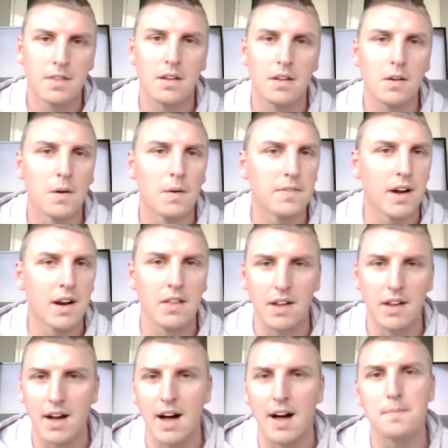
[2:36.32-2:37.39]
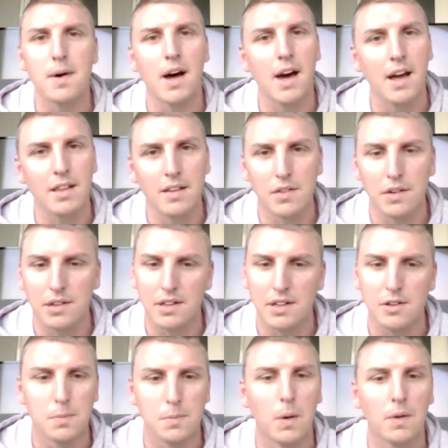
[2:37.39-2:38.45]
invited to the combine, did the
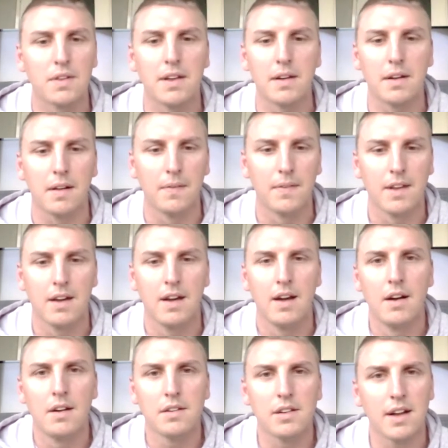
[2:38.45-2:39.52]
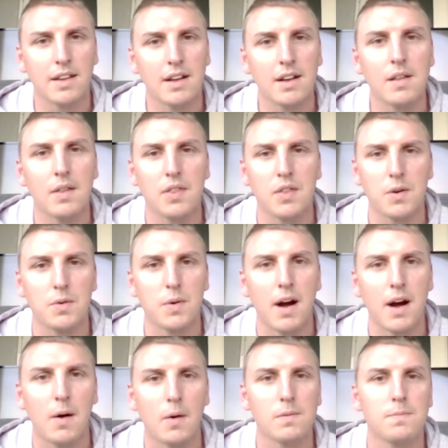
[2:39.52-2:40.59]
Senior Bowl deal, selected in the 3rd
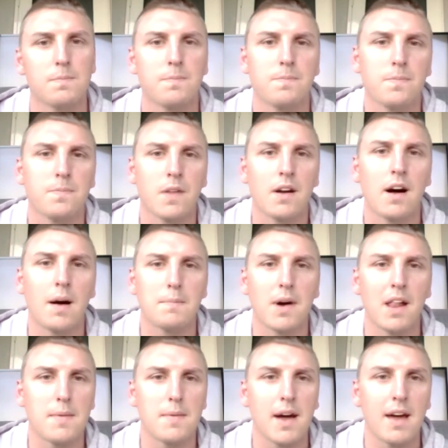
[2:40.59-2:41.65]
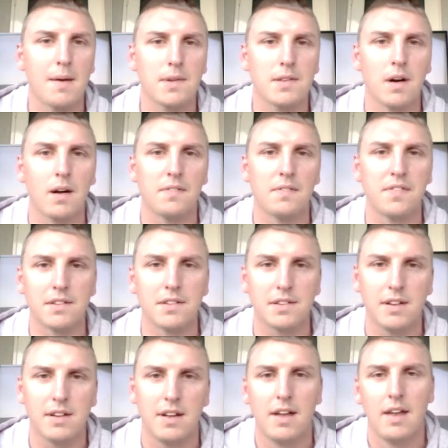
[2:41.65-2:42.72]
round by the Miami
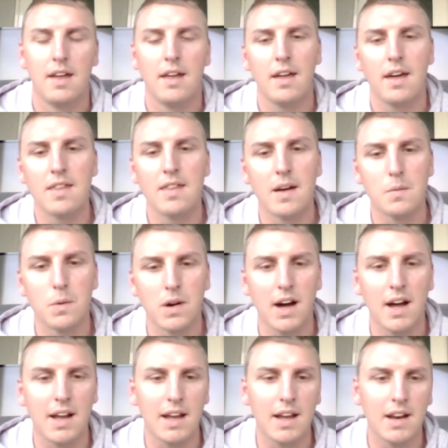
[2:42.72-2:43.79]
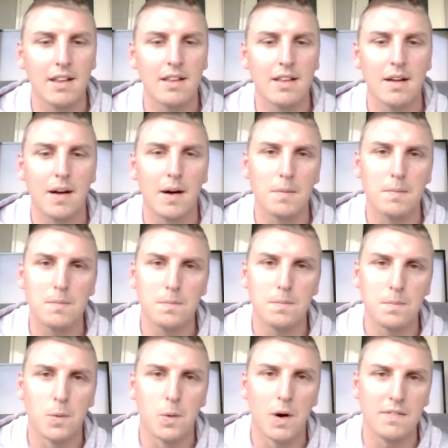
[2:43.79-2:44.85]
Dolphins. And then we'll kind of get into
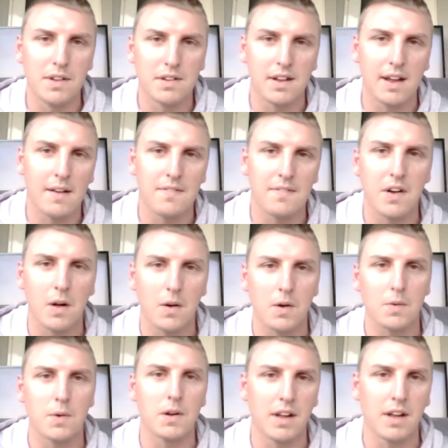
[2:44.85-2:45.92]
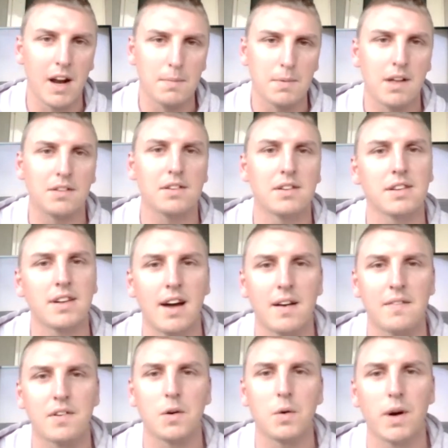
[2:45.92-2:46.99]
more of his NFL career later. But that's just kind
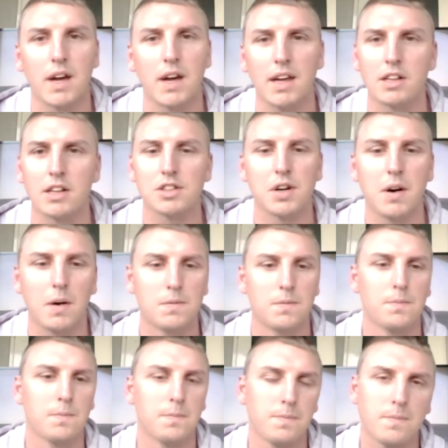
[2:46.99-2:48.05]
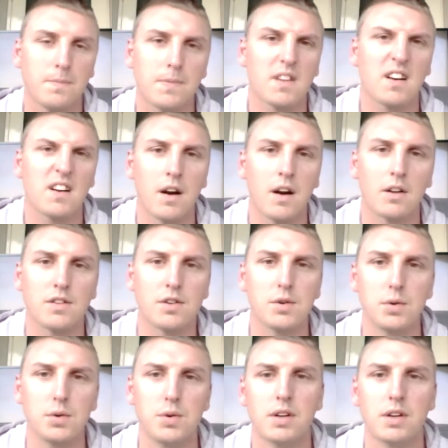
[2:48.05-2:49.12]
of a quick intro on our
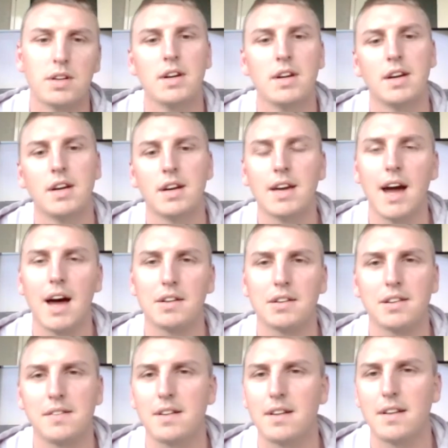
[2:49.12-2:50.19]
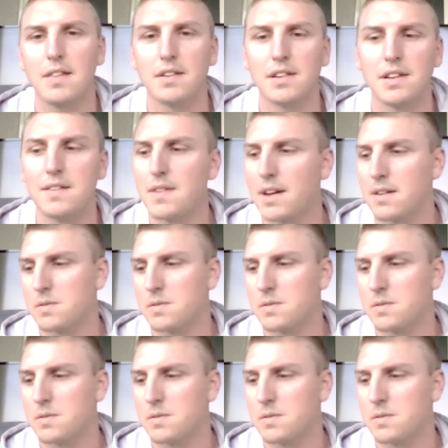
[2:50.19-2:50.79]
2 guests this evening.